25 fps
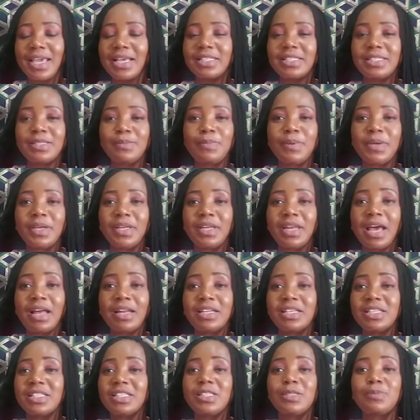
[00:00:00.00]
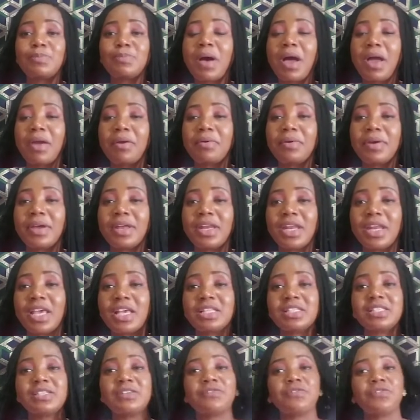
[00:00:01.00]
It's been an inspiring
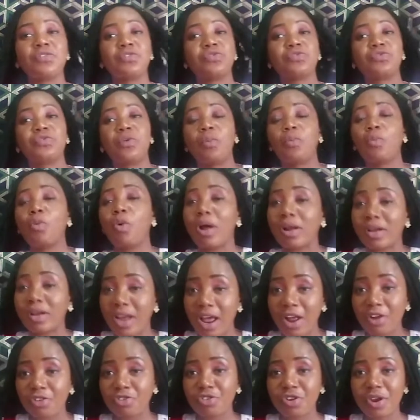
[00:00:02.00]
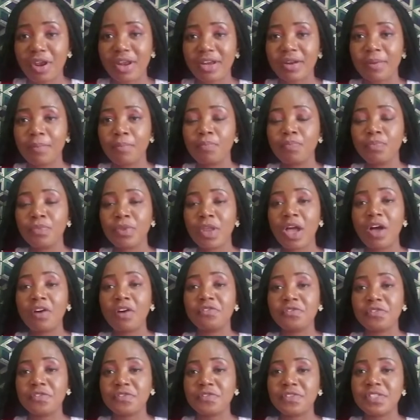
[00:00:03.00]
interview, from
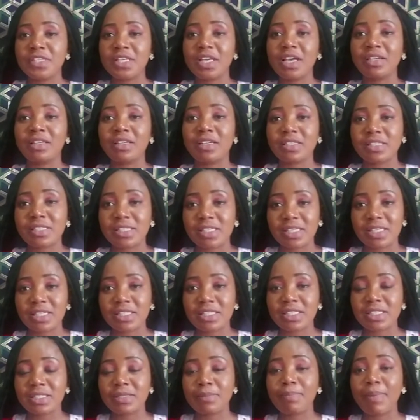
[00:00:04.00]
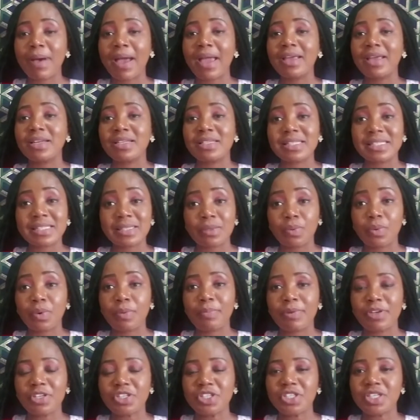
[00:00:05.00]
150 Ghana cedis to buying a sewing
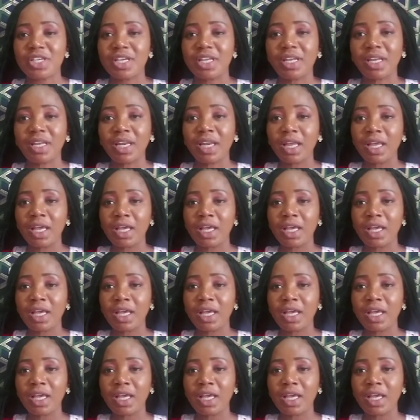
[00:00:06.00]
machine